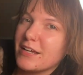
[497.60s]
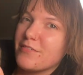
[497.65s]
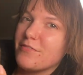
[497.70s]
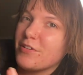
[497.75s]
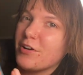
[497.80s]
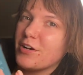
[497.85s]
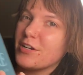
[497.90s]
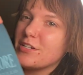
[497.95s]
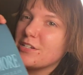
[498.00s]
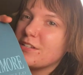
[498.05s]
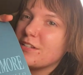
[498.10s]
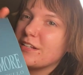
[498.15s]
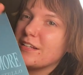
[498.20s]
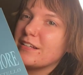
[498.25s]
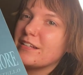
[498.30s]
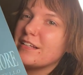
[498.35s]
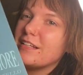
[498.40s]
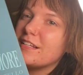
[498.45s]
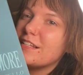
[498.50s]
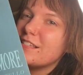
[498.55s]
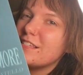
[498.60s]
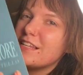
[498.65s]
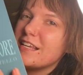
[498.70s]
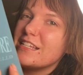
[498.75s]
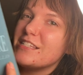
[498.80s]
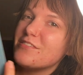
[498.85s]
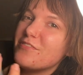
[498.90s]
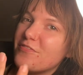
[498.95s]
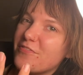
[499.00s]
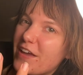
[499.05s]
a very, it's,
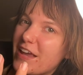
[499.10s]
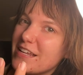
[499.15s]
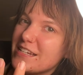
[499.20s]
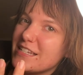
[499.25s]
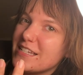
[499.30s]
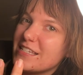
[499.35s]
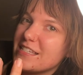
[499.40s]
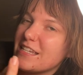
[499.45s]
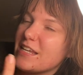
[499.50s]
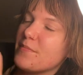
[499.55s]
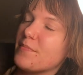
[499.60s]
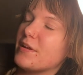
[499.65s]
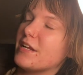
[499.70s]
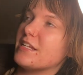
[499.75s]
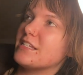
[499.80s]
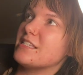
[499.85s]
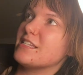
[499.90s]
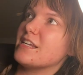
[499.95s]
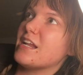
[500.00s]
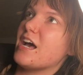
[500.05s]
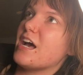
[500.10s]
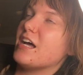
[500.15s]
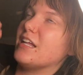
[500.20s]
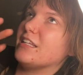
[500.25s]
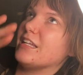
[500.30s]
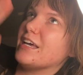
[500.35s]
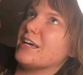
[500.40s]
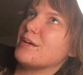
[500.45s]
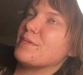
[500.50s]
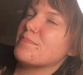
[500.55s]
it's fantasy, but it's not
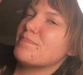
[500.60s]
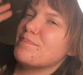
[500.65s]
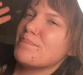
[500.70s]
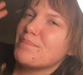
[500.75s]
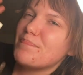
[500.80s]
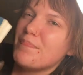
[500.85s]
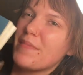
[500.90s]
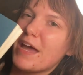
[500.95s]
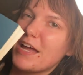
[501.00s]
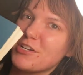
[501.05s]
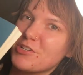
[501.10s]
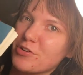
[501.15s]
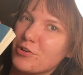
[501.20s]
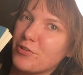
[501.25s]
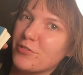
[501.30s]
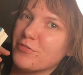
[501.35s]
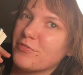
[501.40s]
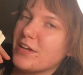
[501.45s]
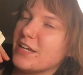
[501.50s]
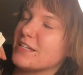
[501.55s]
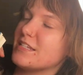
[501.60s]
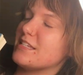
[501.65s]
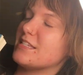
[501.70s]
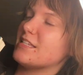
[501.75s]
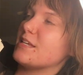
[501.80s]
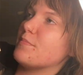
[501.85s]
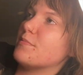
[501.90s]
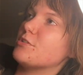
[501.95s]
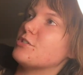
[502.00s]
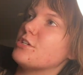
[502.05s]
like magical
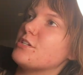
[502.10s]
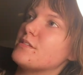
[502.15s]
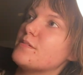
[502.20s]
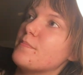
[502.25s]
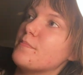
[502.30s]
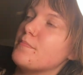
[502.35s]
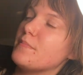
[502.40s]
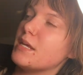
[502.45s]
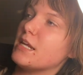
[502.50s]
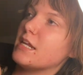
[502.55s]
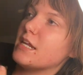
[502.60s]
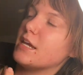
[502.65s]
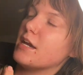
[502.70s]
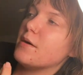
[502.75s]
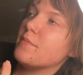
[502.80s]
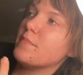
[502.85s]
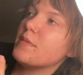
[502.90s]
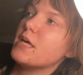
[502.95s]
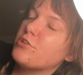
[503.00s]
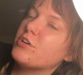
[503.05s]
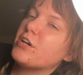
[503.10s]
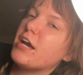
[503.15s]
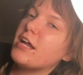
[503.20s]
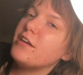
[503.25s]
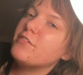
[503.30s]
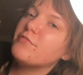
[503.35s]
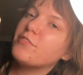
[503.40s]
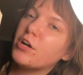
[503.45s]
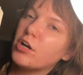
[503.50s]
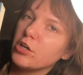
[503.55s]
fantasy, but she's a medium. You kind
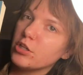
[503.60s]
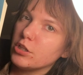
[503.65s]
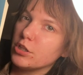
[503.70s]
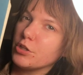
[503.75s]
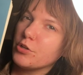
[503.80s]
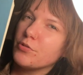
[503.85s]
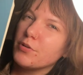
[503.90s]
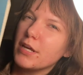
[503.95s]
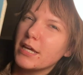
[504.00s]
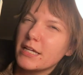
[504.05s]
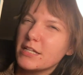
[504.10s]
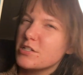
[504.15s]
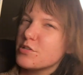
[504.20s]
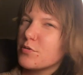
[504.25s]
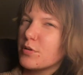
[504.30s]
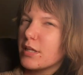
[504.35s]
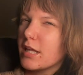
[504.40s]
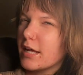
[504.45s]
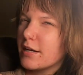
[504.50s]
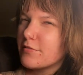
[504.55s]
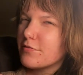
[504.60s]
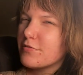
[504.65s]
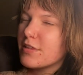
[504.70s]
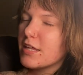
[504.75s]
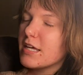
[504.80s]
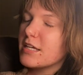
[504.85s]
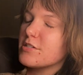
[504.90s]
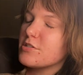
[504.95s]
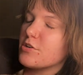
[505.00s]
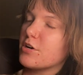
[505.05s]
of are alluding to a lot of
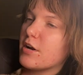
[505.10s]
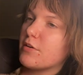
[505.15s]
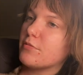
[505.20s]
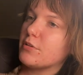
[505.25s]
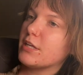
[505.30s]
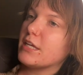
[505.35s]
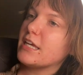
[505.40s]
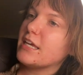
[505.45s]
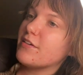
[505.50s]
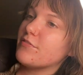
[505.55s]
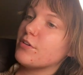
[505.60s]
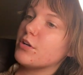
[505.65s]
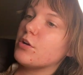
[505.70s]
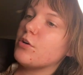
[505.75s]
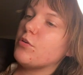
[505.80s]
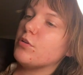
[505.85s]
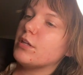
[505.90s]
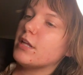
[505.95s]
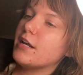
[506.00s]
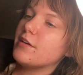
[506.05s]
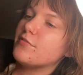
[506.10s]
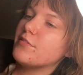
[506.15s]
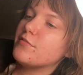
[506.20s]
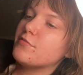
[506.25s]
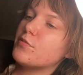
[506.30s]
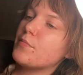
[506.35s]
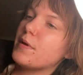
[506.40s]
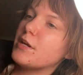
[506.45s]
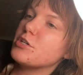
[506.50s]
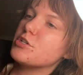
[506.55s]
things. You're not really given a whole lot of
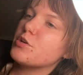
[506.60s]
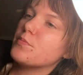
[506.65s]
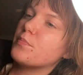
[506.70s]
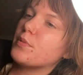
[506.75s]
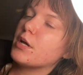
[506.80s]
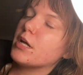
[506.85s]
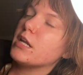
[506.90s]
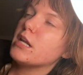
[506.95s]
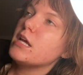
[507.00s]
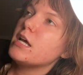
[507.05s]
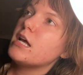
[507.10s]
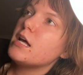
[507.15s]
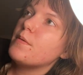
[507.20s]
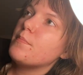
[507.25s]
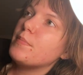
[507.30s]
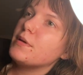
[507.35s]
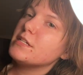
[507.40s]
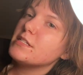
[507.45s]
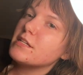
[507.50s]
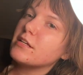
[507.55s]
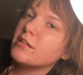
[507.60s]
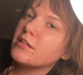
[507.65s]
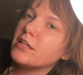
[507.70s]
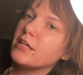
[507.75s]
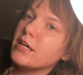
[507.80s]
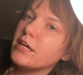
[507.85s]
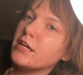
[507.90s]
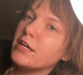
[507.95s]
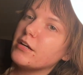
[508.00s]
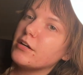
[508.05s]
information, but
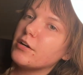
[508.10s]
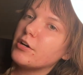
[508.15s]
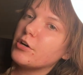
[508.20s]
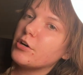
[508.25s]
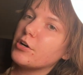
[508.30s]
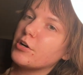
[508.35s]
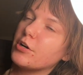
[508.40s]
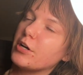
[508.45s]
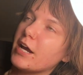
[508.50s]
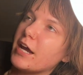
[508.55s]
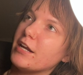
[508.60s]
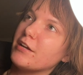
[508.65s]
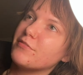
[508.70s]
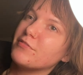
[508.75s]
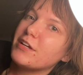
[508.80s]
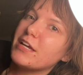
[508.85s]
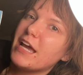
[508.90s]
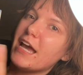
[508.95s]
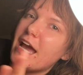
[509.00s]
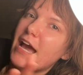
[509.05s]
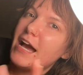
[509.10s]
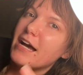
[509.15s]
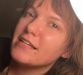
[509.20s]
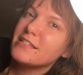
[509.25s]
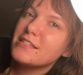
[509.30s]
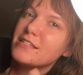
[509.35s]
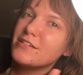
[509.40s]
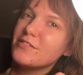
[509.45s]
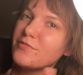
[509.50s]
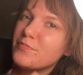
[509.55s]
basically her kind of
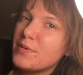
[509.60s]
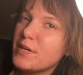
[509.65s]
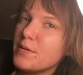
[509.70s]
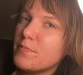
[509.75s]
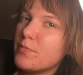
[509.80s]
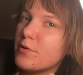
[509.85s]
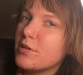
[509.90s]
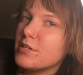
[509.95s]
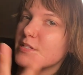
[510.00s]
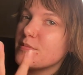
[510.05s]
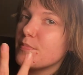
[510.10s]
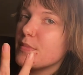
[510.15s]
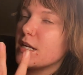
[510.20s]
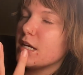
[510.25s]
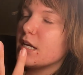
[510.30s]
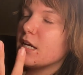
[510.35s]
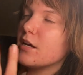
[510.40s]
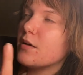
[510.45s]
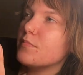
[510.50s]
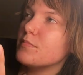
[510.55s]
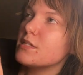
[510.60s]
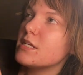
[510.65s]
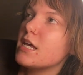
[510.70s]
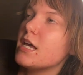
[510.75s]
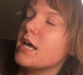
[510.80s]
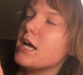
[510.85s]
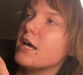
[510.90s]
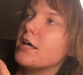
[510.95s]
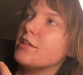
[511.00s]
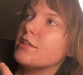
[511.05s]
cast of people as mediums,
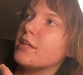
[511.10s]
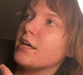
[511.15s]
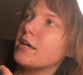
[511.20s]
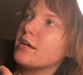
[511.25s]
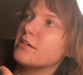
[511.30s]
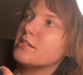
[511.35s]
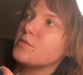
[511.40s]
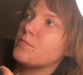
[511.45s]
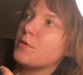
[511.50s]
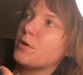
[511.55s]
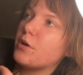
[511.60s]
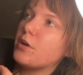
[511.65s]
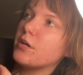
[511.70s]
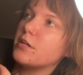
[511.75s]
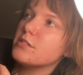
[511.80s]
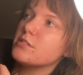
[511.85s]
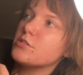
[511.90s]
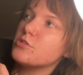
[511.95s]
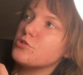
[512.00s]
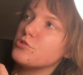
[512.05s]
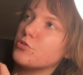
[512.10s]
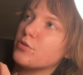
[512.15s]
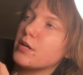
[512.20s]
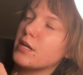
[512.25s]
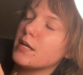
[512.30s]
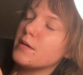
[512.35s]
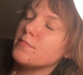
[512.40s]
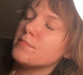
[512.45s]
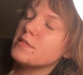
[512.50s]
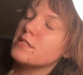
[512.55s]
they experience
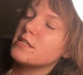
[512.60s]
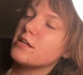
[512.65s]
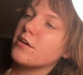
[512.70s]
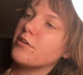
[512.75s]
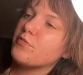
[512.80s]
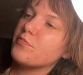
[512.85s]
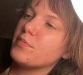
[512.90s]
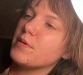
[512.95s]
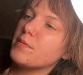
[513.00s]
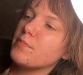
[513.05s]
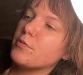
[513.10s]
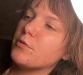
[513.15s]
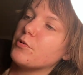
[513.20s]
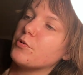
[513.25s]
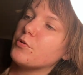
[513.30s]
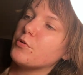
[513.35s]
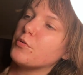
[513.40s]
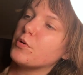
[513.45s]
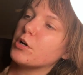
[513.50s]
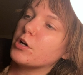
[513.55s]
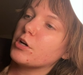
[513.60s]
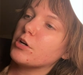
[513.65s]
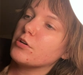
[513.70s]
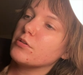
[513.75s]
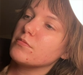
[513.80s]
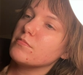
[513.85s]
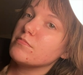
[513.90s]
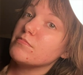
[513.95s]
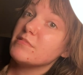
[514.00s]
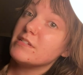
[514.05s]
dreams of people who
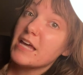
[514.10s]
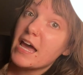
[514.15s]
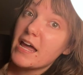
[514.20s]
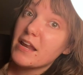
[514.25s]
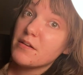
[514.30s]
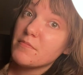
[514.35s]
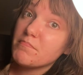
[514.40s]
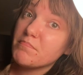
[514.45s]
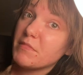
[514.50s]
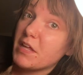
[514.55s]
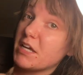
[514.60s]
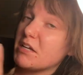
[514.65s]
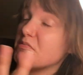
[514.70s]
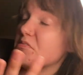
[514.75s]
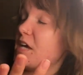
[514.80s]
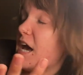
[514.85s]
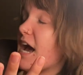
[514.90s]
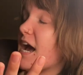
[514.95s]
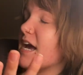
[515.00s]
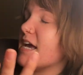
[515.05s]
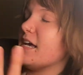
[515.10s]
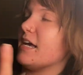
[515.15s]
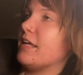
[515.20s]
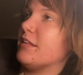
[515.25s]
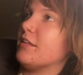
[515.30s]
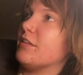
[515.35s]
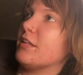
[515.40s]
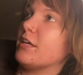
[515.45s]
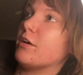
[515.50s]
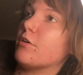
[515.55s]
are dead, like die, and
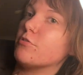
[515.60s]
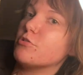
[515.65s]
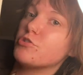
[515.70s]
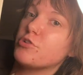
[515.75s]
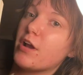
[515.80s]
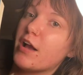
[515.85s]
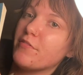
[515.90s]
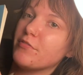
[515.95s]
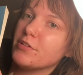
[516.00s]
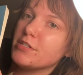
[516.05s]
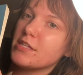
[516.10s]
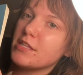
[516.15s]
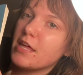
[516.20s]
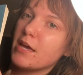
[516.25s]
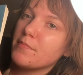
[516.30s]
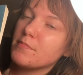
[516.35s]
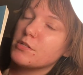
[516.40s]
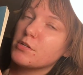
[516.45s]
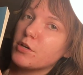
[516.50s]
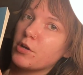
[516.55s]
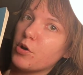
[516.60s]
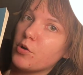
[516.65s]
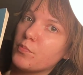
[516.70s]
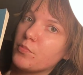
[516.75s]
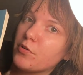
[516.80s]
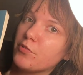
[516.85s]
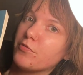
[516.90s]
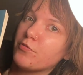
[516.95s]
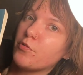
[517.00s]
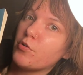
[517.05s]
then they go travel to them to go
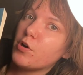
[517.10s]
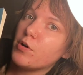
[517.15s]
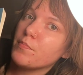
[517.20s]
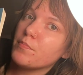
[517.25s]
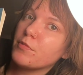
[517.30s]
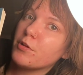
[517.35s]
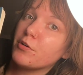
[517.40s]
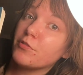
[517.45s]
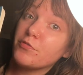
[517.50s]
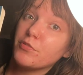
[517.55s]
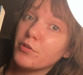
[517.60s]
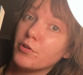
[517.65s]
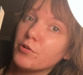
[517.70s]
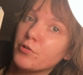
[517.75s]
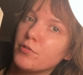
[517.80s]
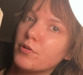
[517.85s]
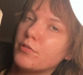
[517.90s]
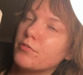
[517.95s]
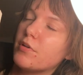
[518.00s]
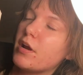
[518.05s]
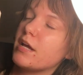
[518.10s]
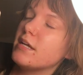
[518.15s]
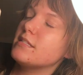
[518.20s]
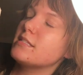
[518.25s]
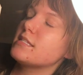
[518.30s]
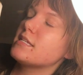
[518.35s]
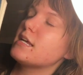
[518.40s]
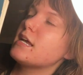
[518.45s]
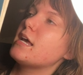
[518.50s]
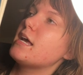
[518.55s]
perform their funeral
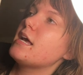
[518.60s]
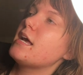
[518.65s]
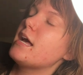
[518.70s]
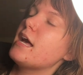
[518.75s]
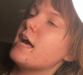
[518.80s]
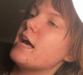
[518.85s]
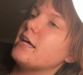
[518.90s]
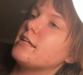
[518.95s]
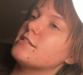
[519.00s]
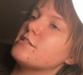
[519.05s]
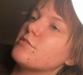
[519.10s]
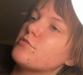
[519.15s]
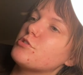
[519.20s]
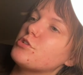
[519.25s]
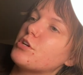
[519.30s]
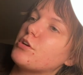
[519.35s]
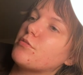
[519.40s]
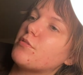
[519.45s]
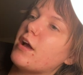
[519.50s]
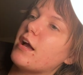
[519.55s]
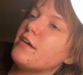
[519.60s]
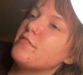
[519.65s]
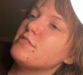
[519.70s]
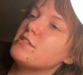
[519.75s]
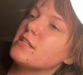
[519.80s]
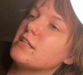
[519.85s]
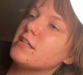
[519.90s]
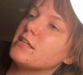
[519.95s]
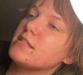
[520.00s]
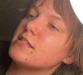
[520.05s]
rites. And so she arrives
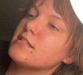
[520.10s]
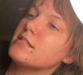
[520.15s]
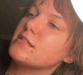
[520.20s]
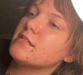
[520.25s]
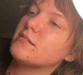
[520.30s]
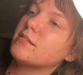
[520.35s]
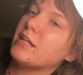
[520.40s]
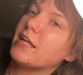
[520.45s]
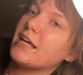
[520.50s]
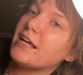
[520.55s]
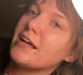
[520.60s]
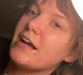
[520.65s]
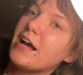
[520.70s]
to this like